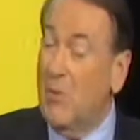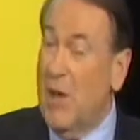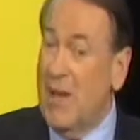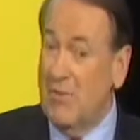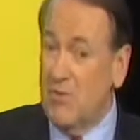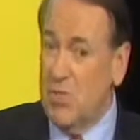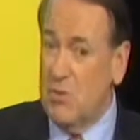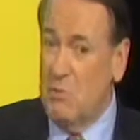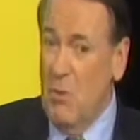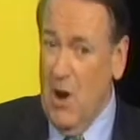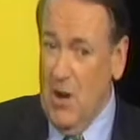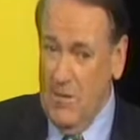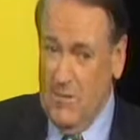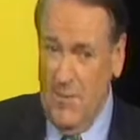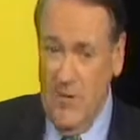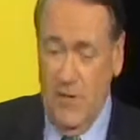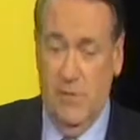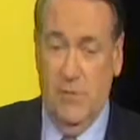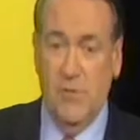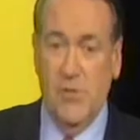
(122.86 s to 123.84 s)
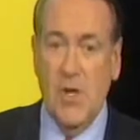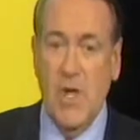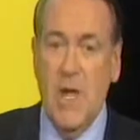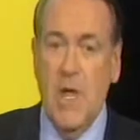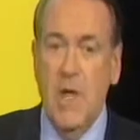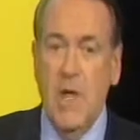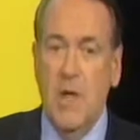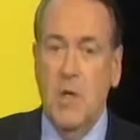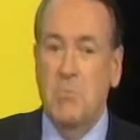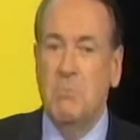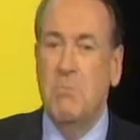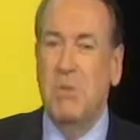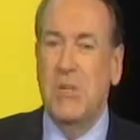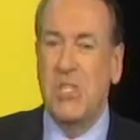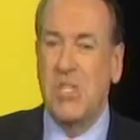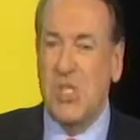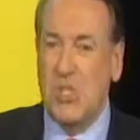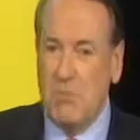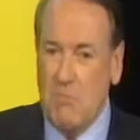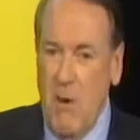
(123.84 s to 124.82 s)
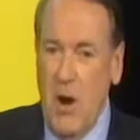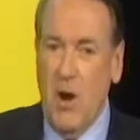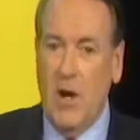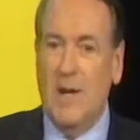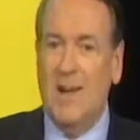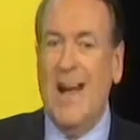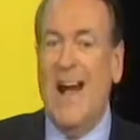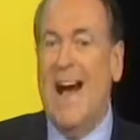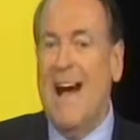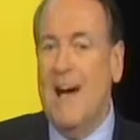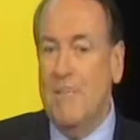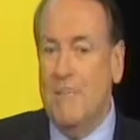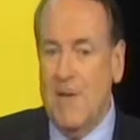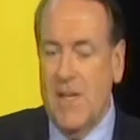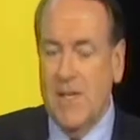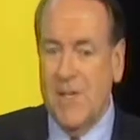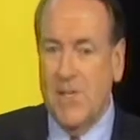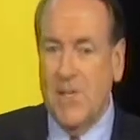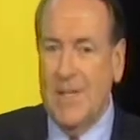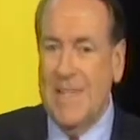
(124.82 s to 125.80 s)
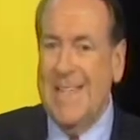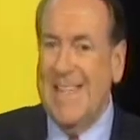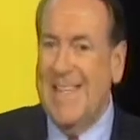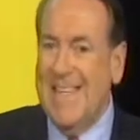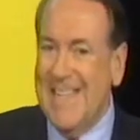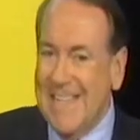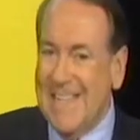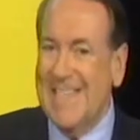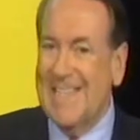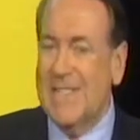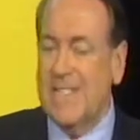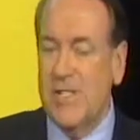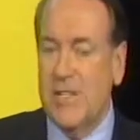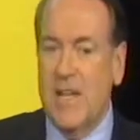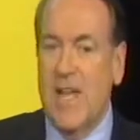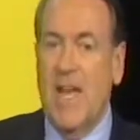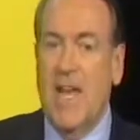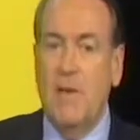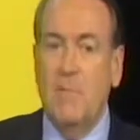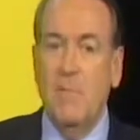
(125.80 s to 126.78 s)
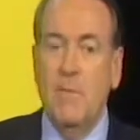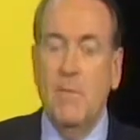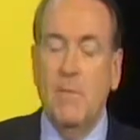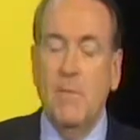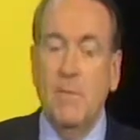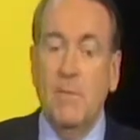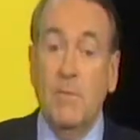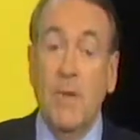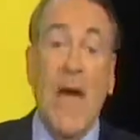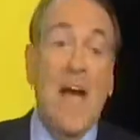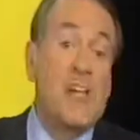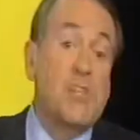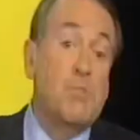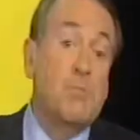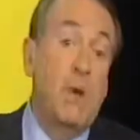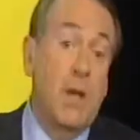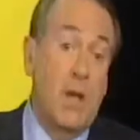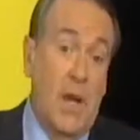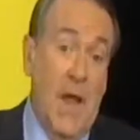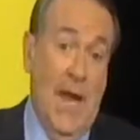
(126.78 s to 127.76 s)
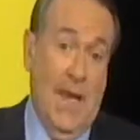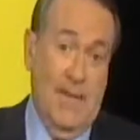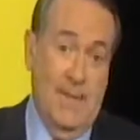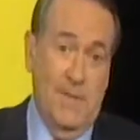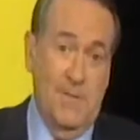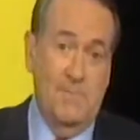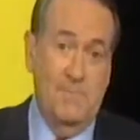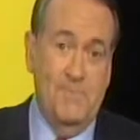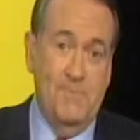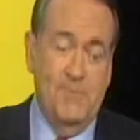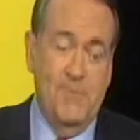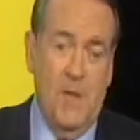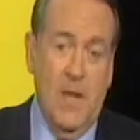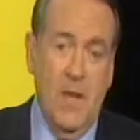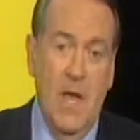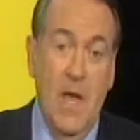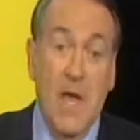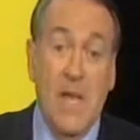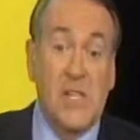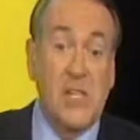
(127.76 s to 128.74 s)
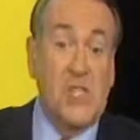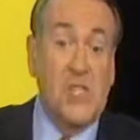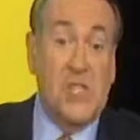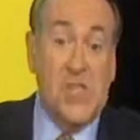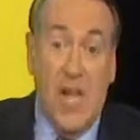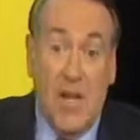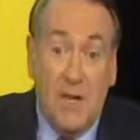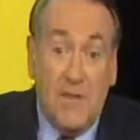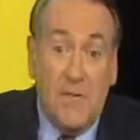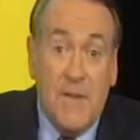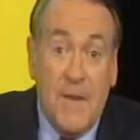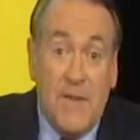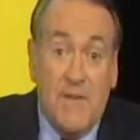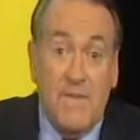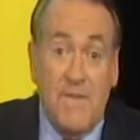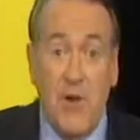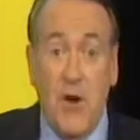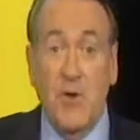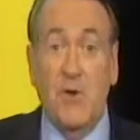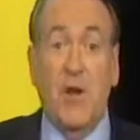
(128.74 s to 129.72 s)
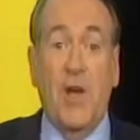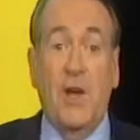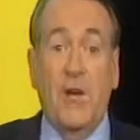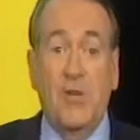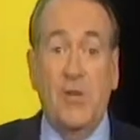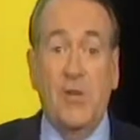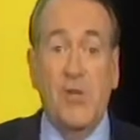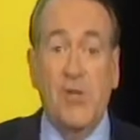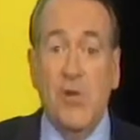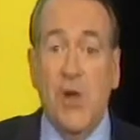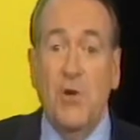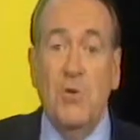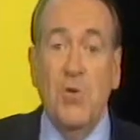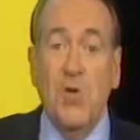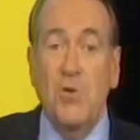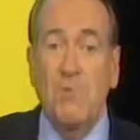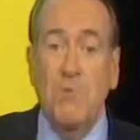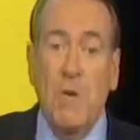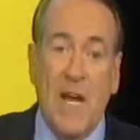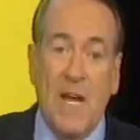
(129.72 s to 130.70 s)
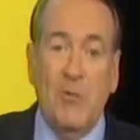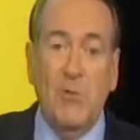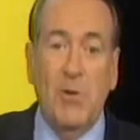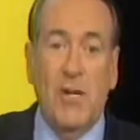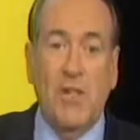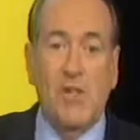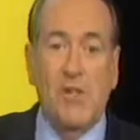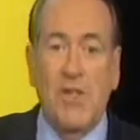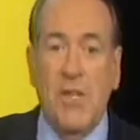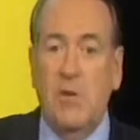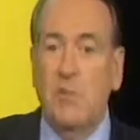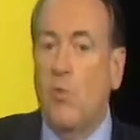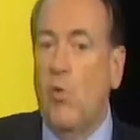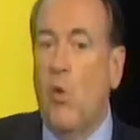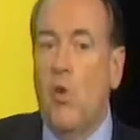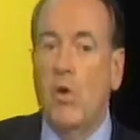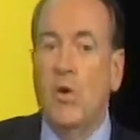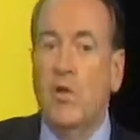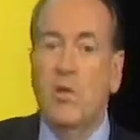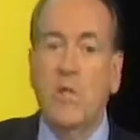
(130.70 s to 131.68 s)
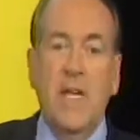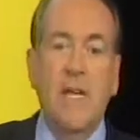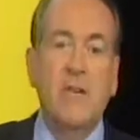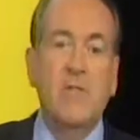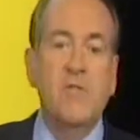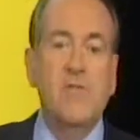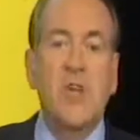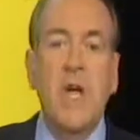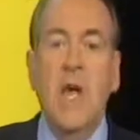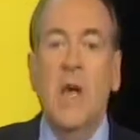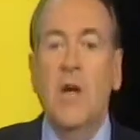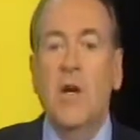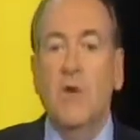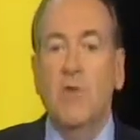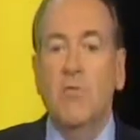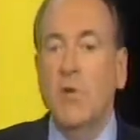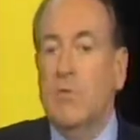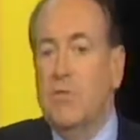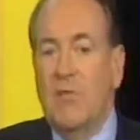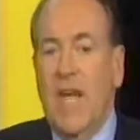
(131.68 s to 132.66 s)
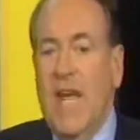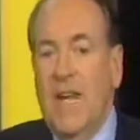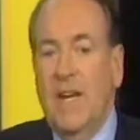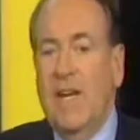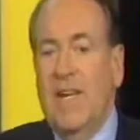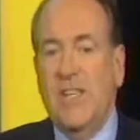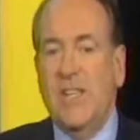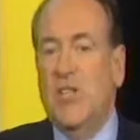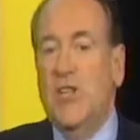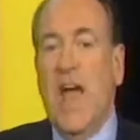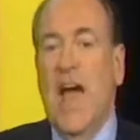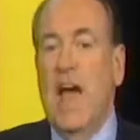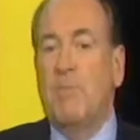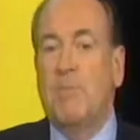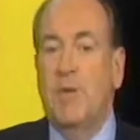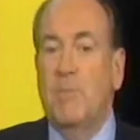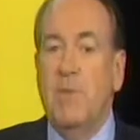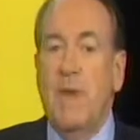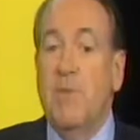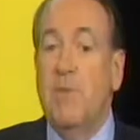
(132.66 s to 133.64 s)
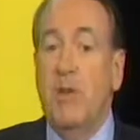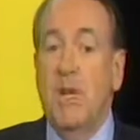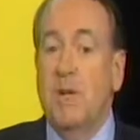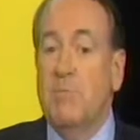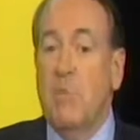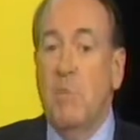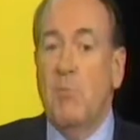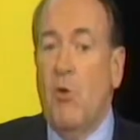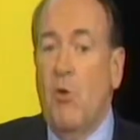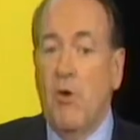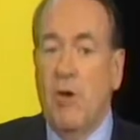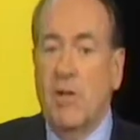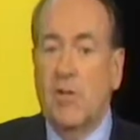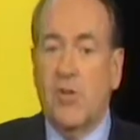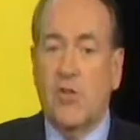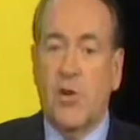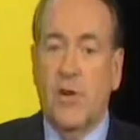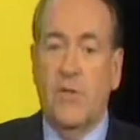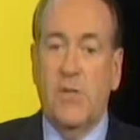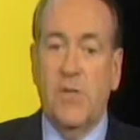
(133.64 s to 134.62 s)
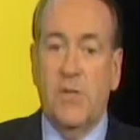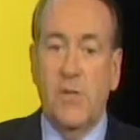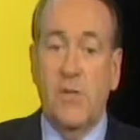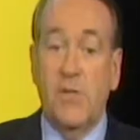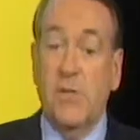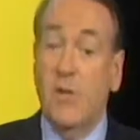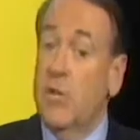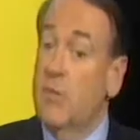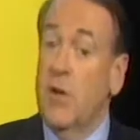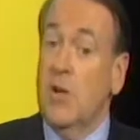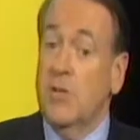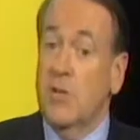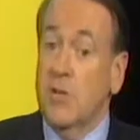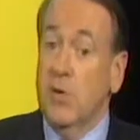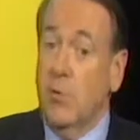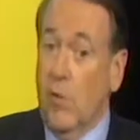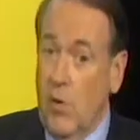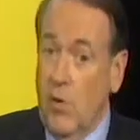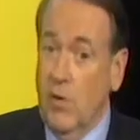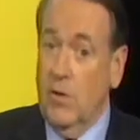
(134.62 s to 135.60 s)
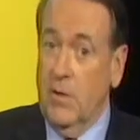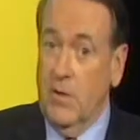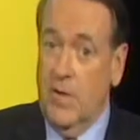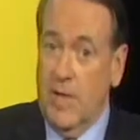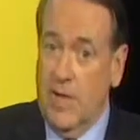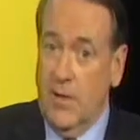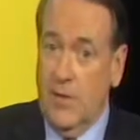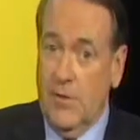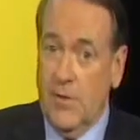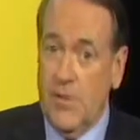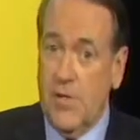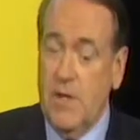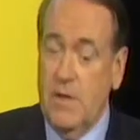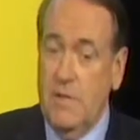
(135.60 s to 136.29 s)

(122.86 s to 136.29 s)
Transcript: of smartphones, but smart obviously isn't the same as polite. Selfie photos so ubiquitous that world leaders routinely snap them even at memorial services of other world leaders.